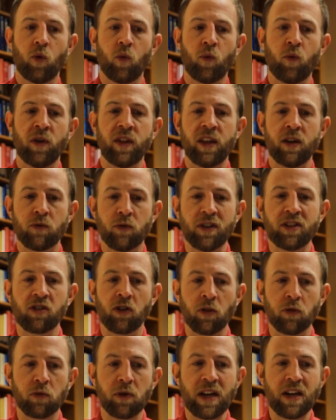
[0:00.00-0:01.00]
When the
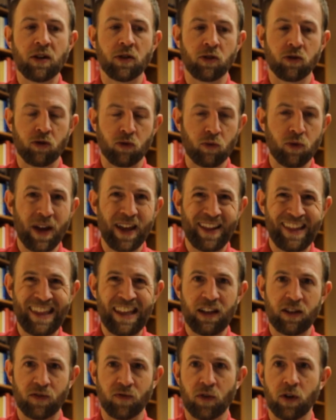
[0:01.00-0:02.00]
original readers read
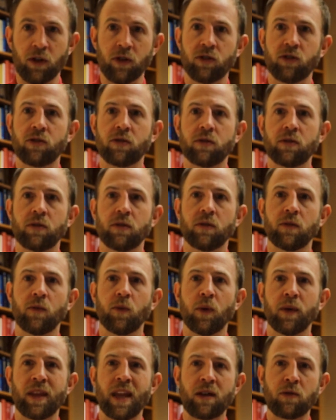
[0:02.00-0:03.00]
this verse,
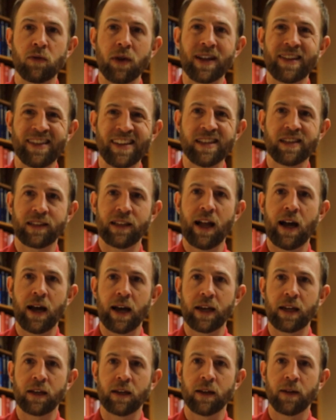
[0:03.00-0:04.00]
when they read this
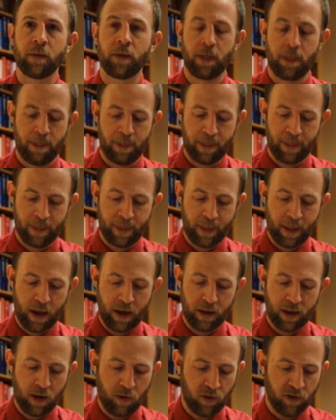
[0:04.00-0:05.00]
line,
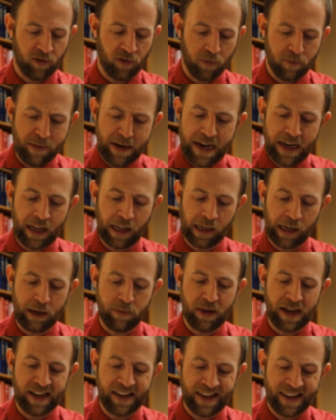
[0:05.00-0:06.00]
they would have immediately
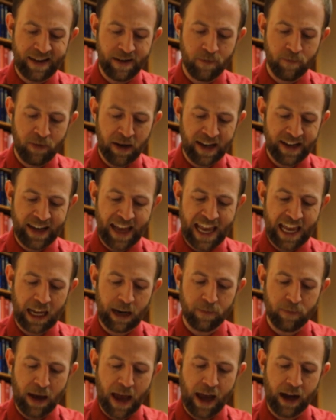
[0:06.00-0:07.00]
be, been
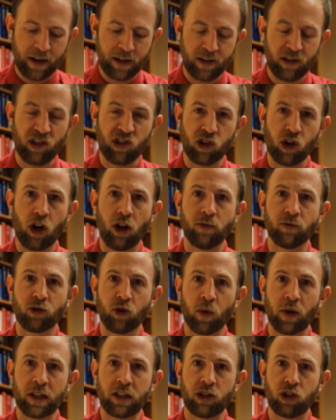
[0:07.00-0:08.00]
taken back to Psalm
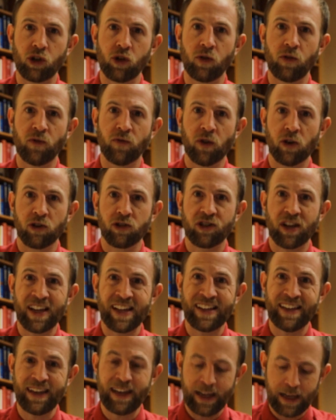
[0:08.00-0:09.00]
22, verse
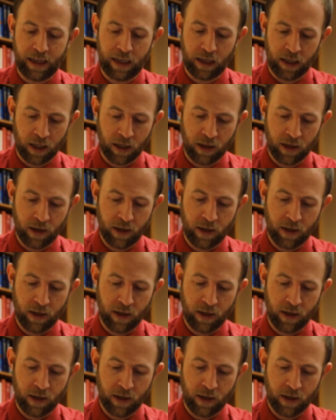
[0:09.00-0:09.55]
18.